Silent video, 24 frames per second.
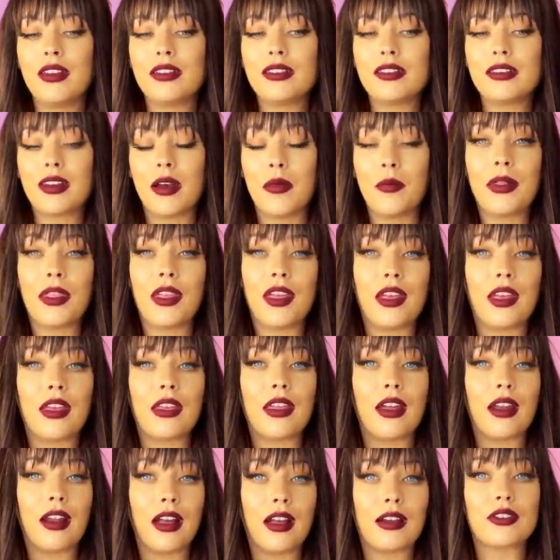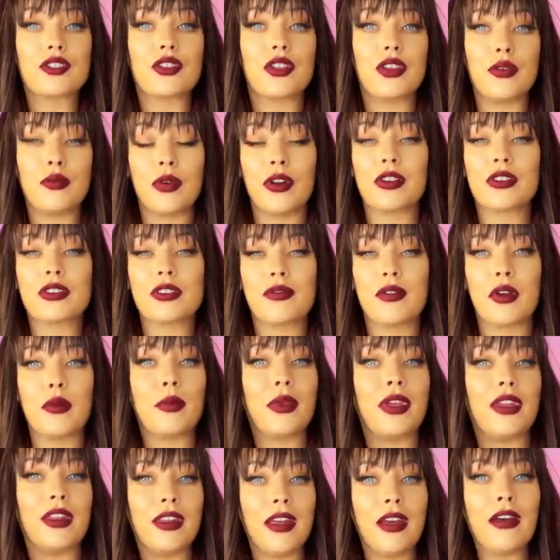something that actually works for
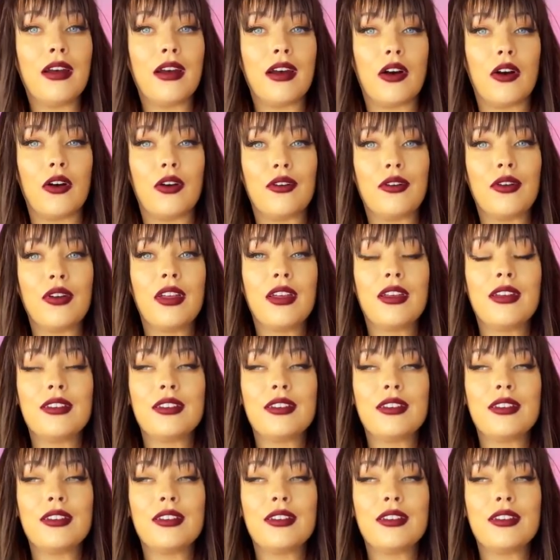me now?